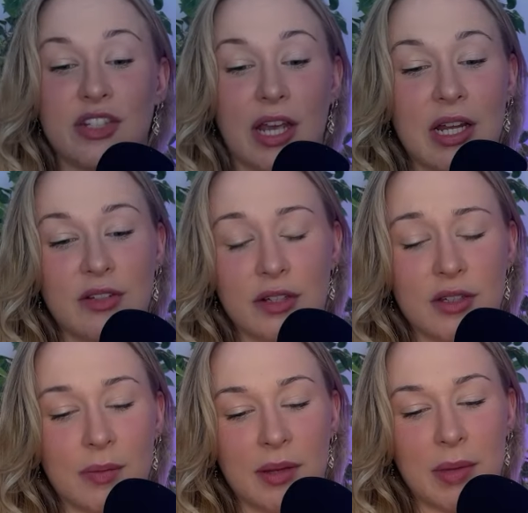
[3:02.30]
change in
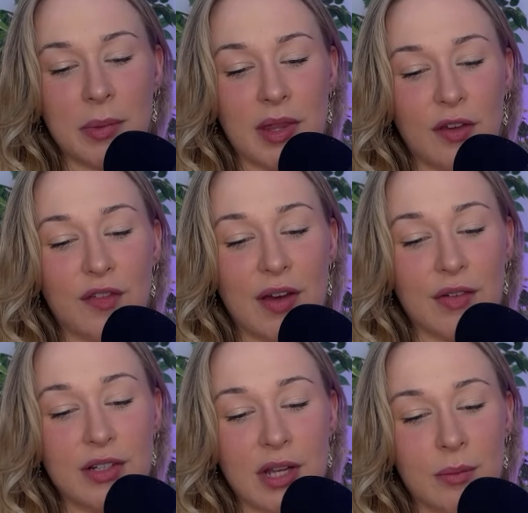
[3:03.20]
something maybe that you've
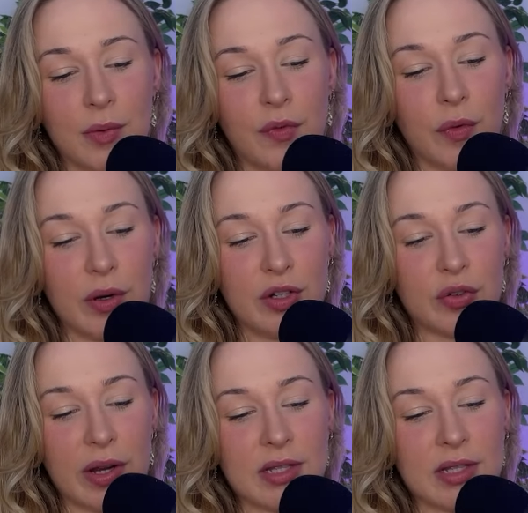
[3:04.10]
never done before and try